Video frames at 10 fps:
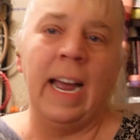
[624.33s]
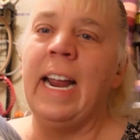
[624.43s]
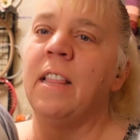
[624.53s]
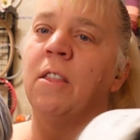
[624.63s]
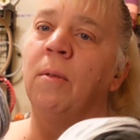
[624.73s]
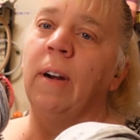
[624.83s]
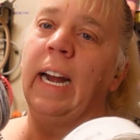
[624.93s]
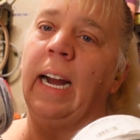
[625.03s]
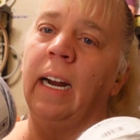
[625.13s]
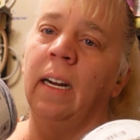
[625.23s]
had
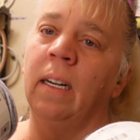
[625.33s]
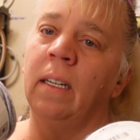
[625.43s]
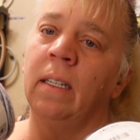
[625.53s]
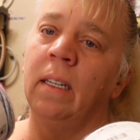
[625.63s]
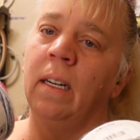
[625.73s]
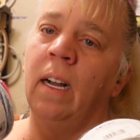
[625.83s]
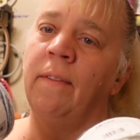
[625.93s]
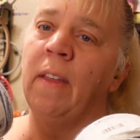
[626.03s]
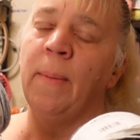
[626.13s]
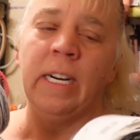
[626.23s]
3
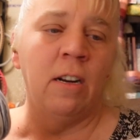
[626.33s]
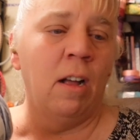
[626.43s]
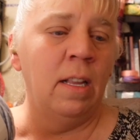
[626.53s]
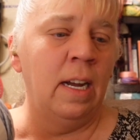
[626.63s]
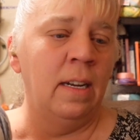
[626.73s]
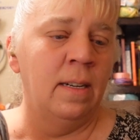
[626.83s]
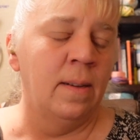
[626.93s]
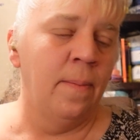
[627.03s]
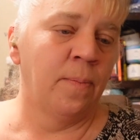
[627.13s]
of the mandala,